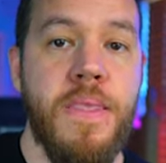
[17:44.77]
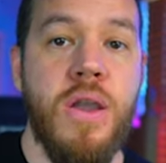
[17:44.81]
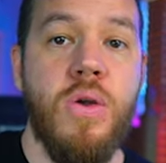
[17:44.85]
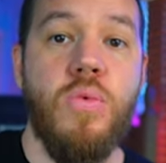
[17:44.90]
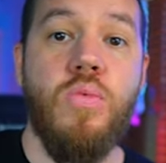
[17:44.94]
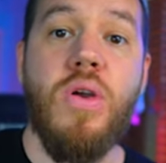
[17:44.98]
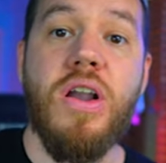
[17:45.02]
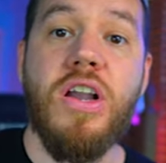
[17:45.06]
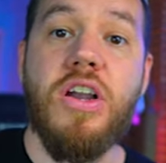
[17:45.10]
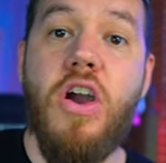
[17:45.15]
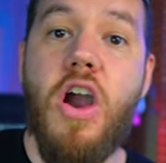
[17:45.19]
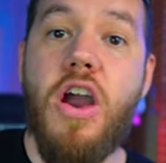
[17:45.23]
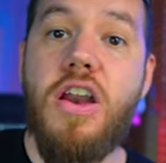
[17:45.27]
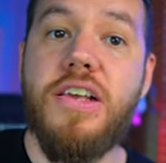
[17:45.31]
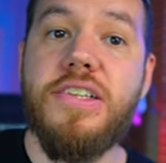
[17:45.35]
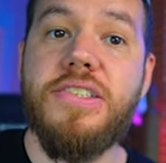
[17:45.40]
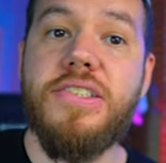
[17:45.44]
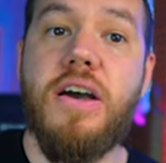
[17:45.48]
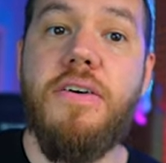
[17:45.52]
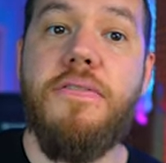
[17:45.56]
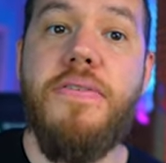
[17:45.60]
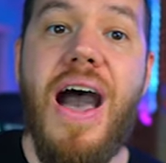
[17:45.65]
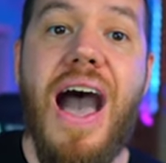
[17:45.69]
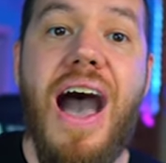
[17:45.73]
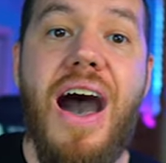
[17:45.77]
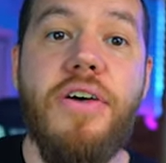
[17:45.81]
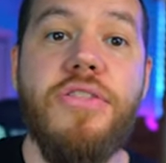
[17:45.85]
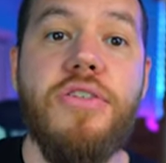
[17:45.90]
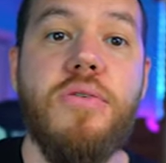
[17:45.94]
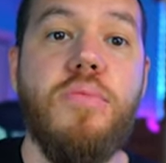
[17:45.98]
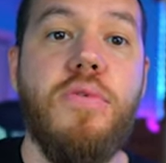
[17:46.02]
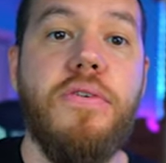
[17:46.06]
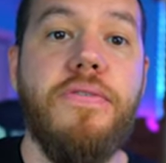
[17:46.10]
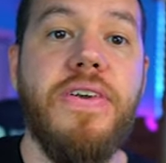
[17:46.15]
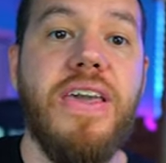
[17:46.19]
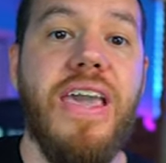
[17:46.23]
Regardless of how the
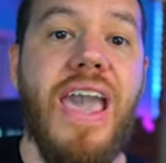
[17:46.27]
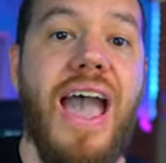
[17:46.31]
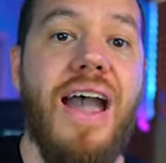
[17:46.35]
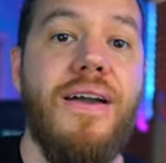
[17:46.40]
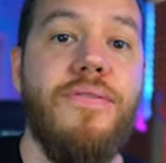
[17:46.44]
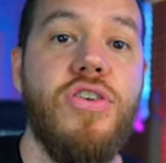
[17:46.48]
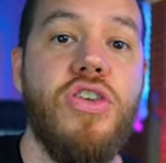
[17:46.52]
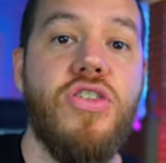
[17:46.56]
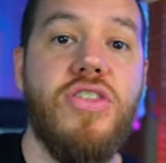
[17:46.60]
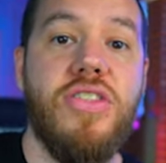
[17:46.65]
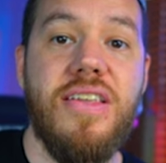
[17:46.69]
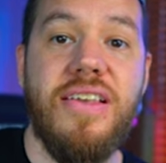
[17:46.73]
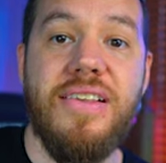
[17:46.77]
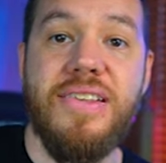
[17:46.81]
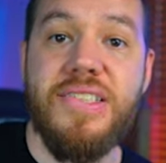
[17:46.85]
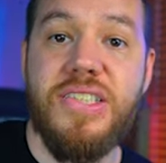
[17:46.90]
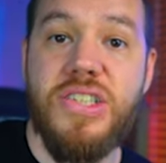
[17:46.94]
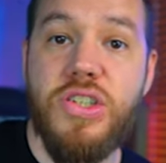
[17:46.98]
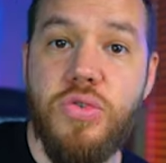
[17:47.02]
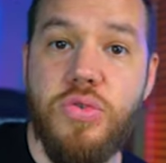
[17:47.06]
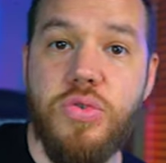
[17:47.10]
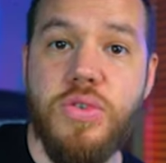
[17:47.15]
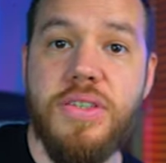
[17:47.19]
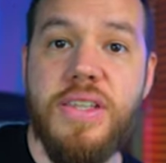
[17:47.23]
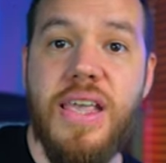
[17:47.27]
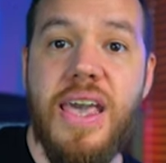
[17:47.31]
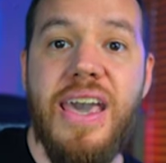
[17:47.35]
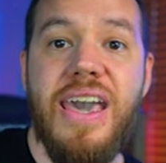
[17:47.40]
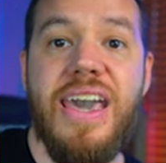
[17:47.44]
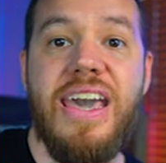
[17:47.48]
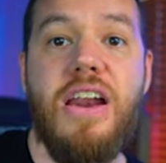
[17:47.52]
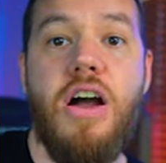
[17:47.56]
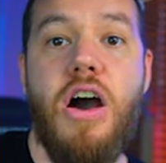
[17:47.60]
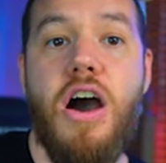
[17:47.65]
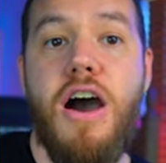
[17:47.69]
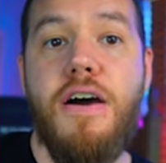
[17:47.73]
moving average is used,
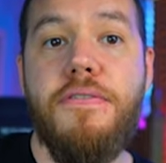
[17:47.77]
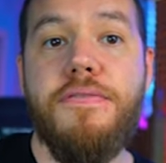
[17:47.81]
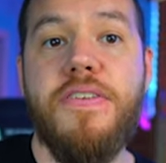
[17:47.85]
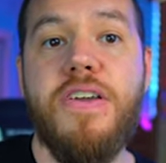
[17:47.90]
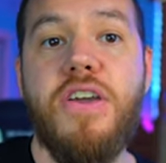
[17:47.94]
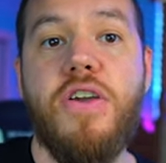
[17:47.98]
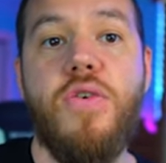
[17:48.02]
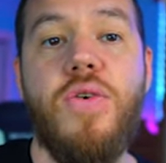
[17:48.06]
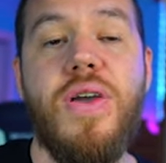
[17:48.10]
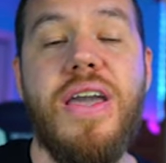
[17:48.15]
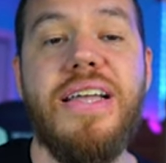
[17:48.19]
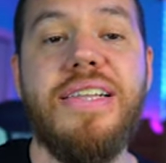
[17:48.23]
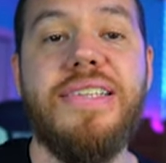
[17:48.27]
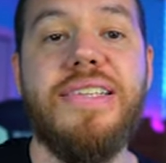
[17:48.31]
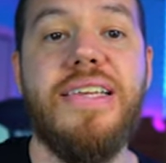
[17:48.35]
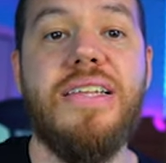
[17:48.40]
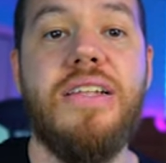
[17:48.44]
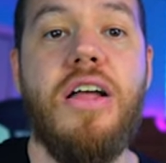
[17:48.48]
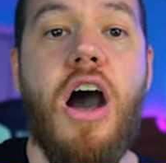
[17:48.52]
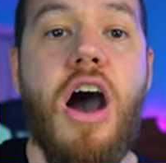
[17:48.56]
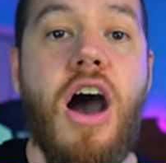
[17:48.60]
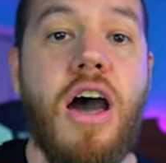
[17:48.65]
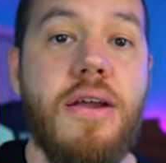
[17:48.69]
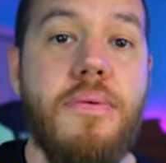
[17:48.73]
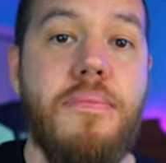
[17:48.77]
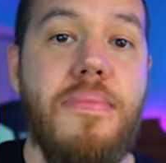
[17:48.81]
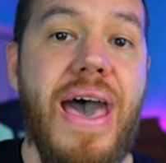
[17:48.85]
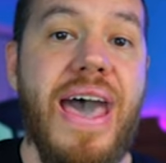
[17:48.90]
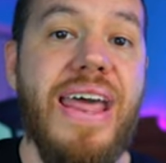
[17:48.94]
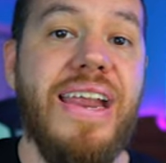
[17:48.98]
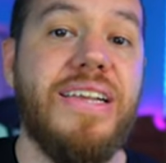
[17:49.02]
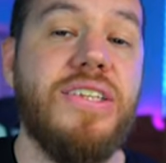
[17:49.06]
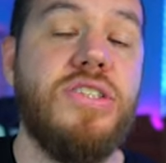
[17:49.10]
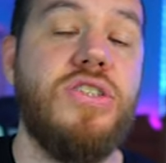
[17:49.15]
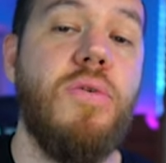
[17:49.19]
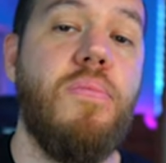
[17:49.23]
it often creates an
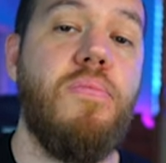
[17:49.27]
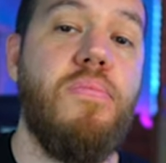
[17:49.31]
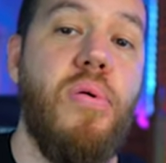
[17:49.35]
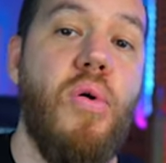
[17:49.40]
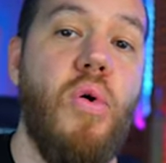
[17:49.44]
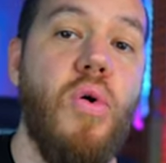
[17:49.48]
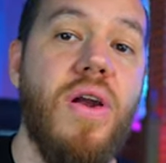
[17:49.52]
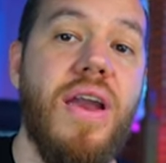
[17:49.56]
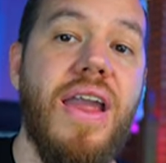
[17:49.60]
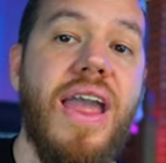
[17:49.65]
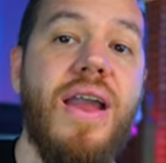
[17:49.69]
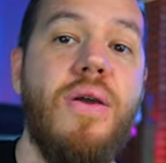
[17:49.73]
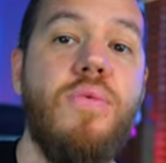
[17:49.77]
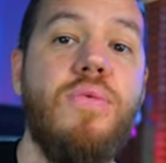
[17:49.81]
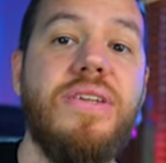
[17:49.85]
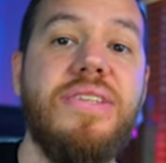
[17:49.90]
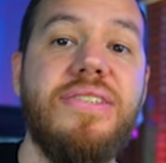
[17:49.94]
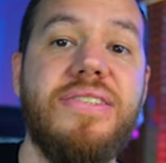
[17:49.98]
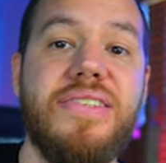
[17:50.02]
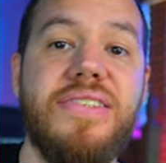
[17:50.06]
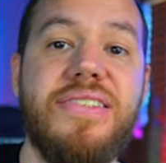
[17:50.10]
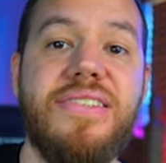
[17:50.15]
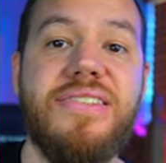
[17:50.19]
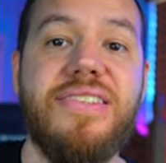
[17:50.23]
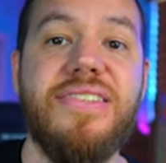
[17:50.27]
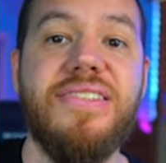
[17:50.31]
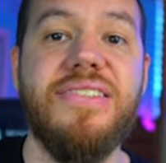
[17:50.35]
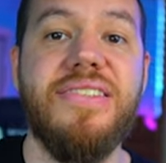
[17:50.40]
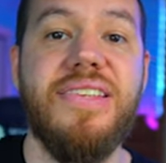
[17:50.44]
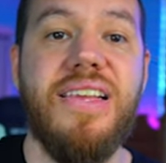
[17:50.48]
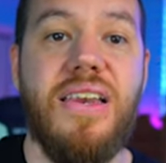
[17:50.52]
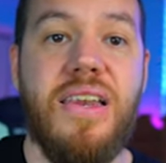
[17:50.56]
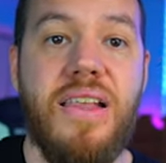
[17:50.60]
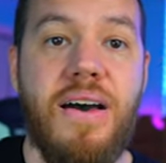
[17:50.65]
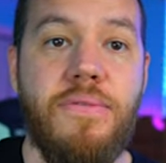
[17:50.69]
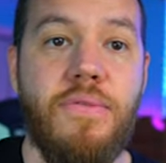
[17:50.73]
automatic support and resistance
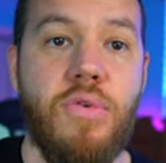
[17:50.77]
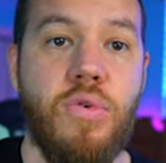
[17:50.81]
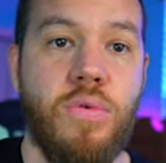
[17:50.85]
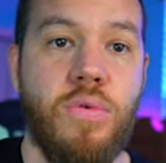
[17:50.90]
level.